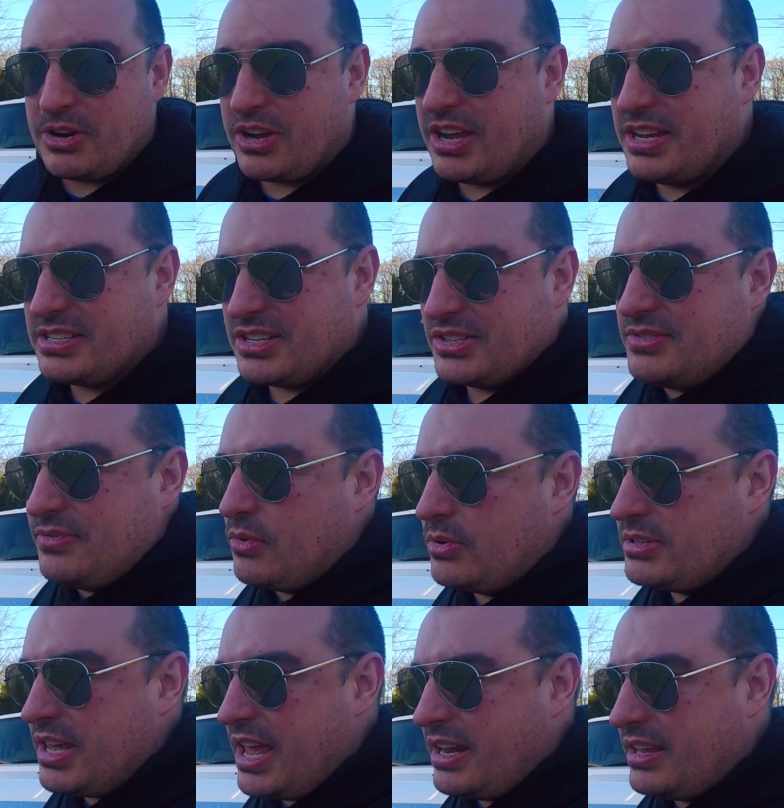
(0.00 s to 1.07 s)
keys because
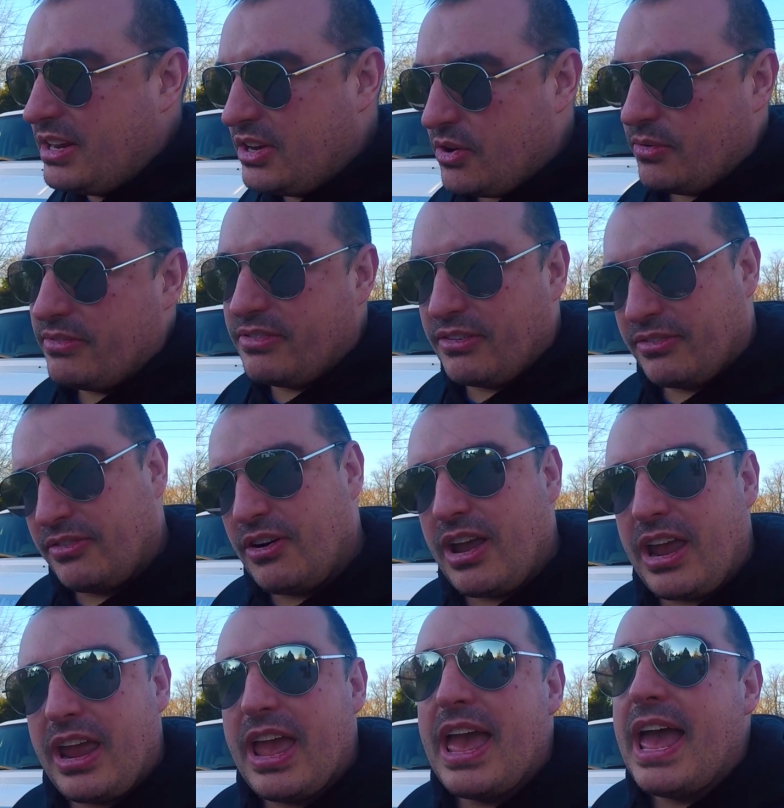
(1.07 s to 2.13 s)
Forscan can do it for free,